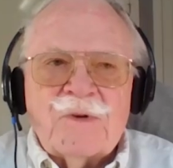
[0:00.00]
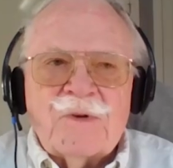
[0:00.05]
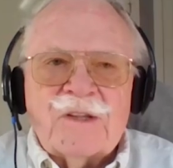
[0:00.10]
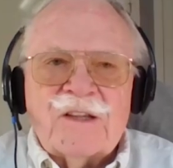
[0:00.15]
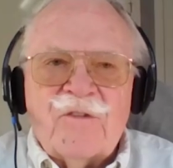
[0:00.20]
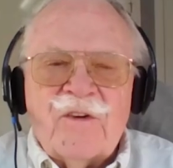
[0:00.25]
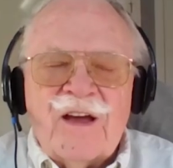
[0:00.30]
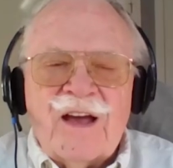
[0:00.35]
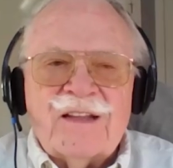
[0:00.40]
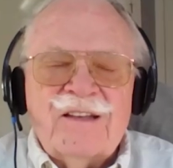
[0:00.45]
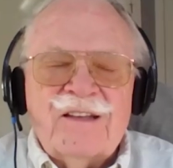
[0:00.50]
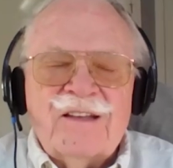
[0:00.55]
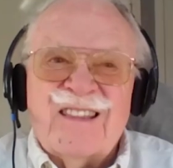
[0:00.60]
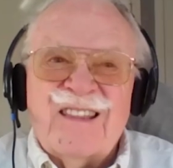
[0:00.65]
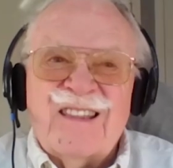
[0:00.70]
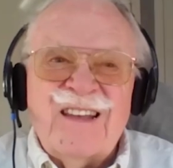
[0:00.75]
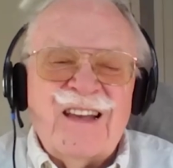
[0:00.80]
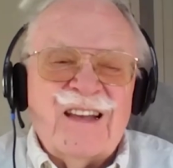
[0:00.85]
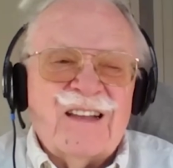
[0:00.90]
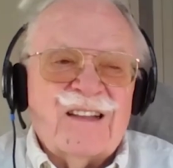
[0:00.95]
But the fact
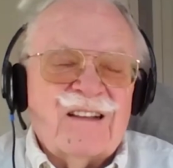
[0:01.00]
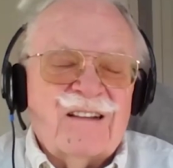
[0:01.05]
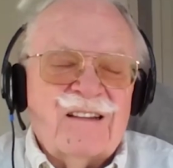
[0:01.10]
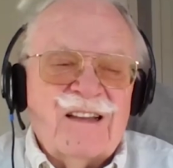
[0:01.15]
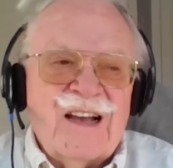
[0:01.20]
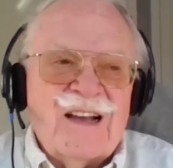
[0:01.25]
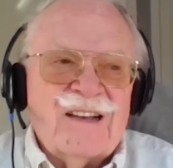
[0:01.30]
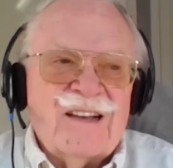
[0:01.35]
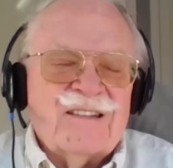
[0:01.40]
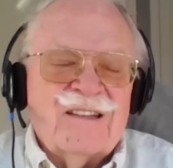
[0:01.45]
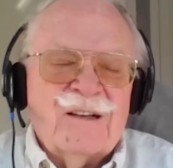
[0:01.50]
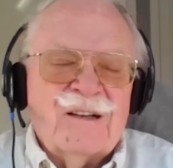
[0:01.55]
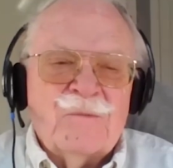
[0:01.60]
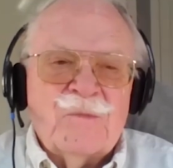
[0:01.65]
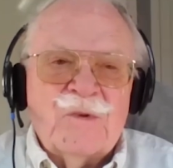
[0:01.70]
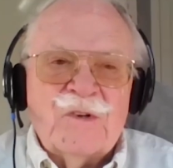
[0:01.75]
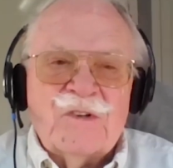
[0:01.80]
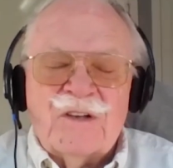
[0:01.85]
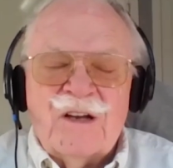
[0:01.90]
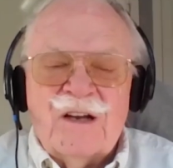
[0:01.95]
is, I think the
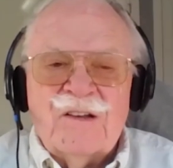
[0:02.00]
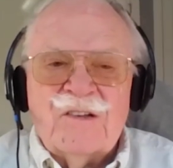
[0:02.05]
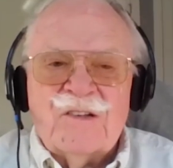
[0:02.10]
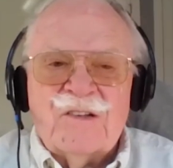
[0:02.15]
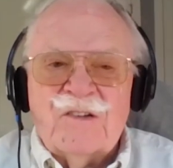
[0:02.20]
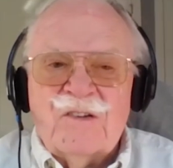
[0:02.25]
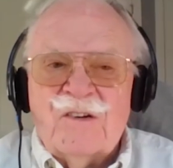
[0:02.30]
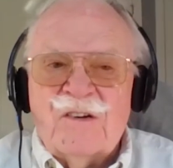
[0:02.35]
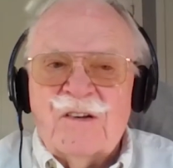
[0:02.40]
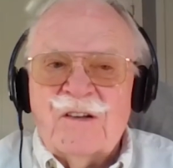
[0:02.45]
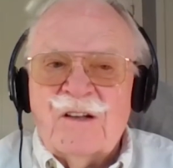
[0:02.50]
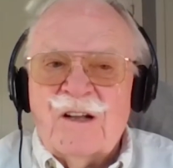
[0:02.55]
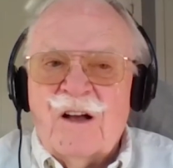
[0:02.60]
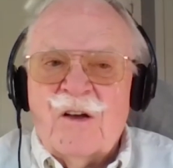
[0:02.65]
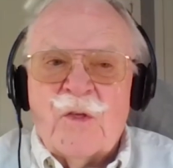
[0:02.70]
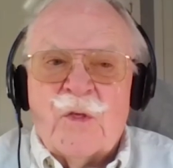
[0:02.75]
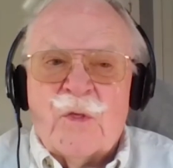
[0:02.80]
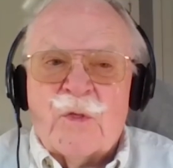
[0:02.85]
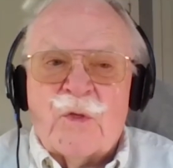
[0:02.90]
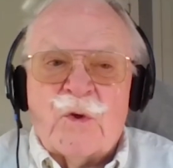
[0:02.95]
last numbers I saw,
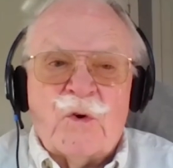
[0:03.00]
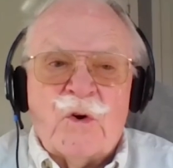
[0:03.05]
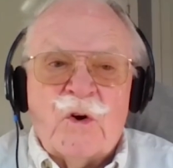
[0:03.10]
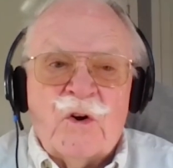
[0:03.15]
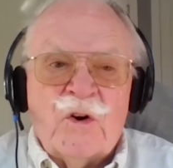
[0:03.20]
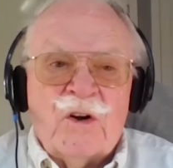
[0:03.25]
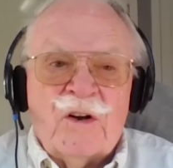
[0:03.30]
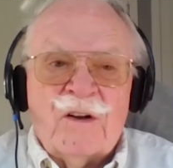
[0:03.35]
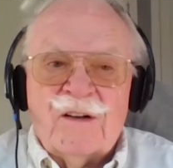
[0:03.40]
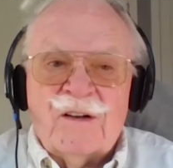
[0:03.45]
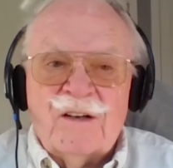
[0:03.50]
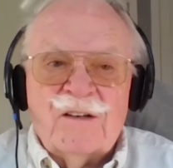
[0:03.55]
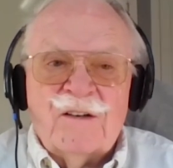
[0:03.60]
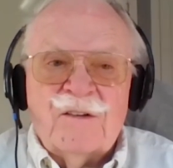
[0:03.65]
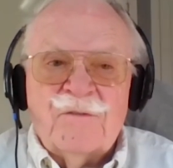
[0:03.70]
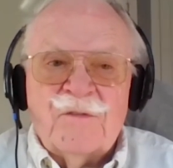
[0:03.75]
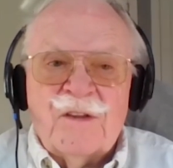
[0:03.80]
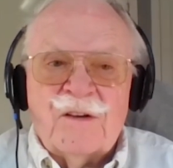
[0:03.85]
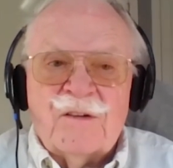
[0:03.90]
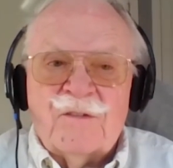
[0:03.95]
a third
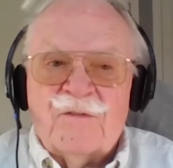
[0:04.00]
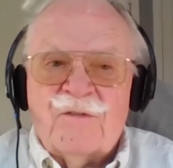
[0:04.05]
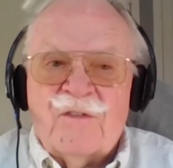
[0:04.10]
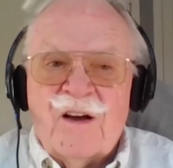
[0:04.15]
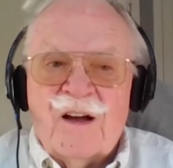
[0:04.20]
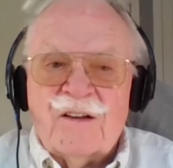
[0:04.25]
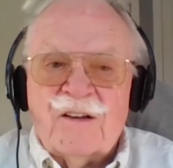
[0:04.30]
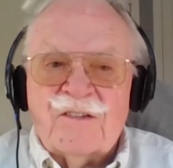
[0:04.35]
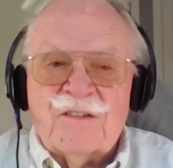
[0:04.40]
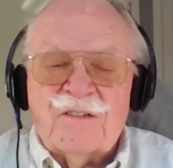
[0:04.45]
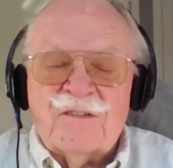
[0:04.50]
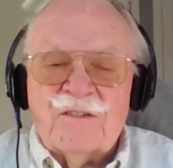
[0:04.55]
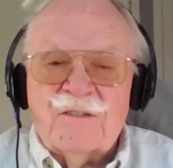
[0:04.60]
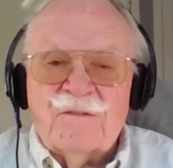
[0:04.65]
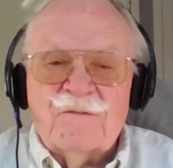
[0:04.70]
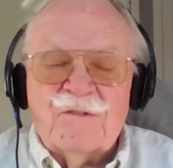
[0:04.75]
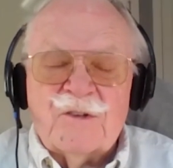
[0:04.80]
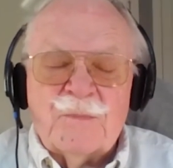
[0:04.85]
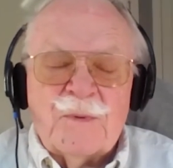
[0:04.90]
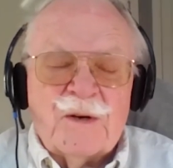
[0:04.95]
of the Fox
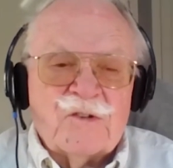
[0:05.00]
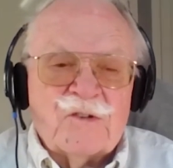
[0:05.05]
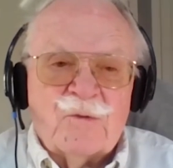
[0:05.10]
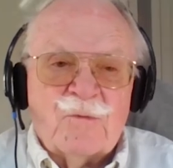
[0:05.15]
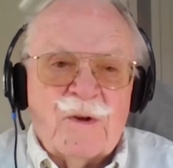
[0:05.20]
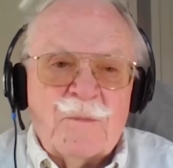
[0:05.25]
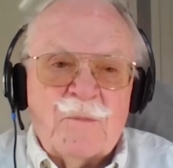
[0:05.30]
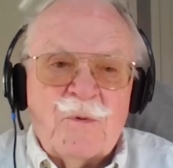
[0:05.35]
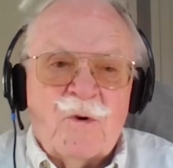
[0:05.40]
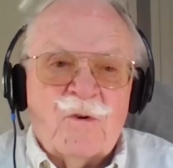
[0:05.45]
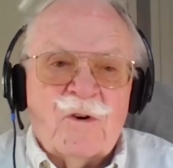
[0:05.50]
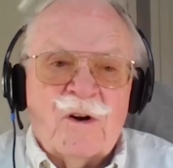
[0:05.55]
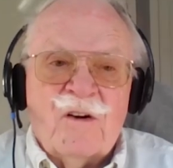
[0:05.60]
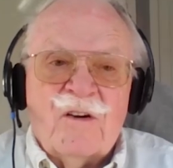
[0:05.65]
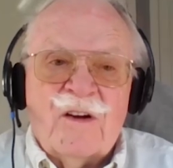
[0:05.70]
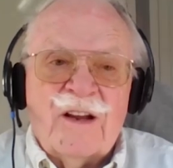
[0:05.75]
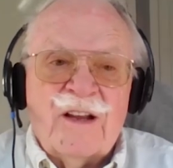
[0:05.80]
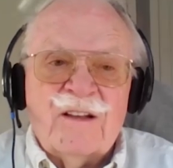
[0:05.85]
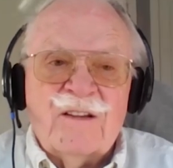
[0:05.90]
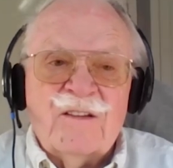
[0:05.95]
special report
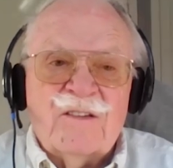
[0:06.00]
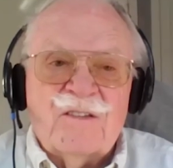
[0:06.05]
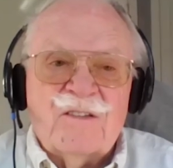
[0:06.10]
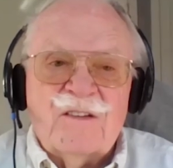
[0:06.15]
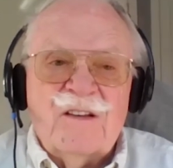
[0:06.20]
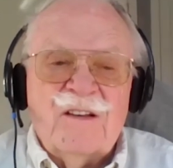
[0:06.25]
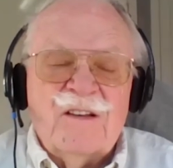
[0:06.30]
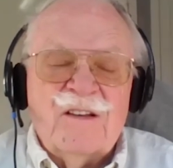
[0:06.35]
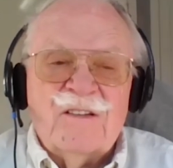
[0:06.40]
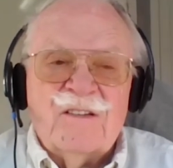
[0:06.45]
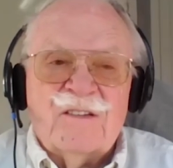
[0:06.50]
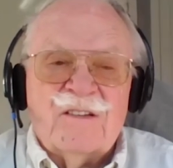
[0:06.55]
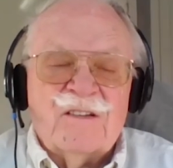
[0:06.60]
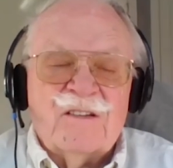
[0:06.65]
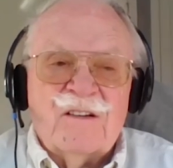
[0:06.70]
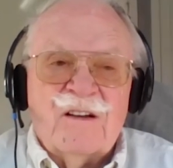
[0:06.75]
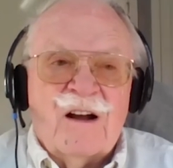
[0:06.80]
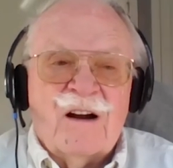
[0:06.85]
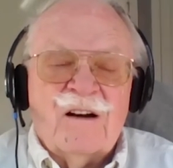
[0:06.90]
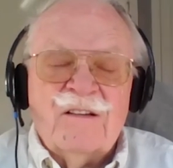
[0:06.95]
audience is
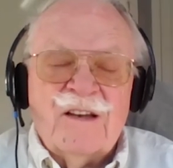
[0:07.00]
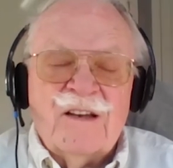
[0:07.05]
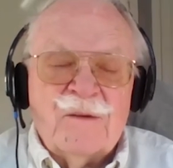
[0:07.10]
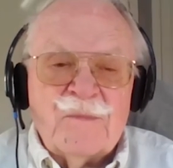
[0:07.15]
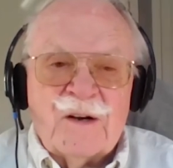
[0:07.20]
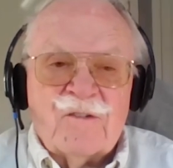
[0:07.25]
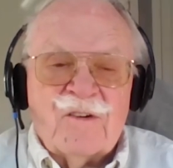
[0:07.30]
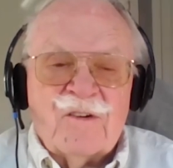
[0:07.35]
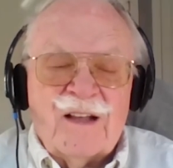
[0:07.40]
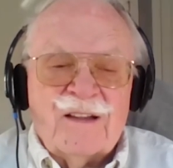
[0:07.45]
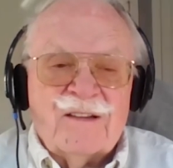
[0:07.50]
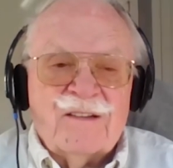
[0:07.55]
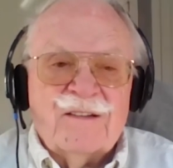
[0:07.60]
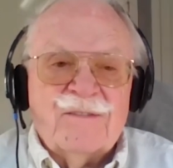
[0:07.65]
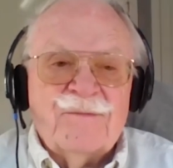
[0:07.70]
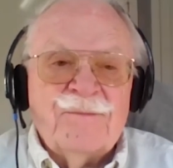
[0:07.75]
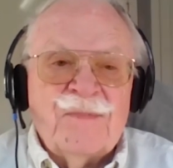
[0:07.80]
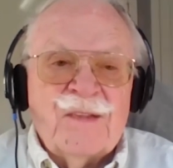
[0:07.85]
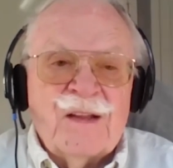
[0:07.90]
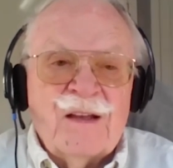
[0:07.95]
are Democrats.